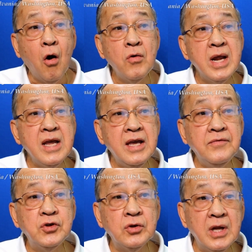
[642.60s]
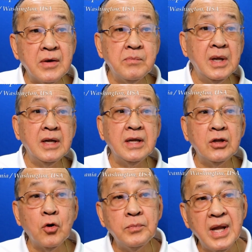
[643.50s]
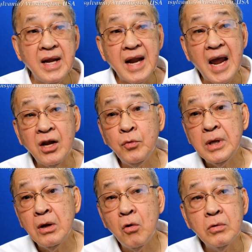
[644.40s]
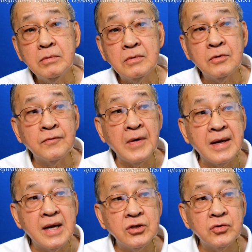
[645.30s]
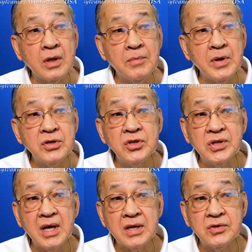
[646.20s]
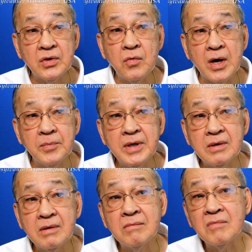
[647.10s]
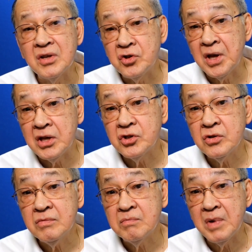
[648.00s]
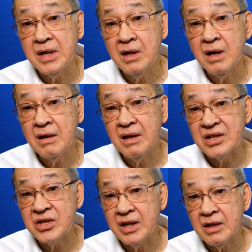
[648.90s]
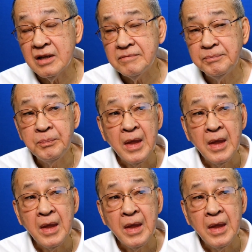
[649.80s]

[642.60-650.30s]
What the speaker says: Owning gives you the ability to obtain equity loan to finance your emergency cost requirement, education, medical, etc.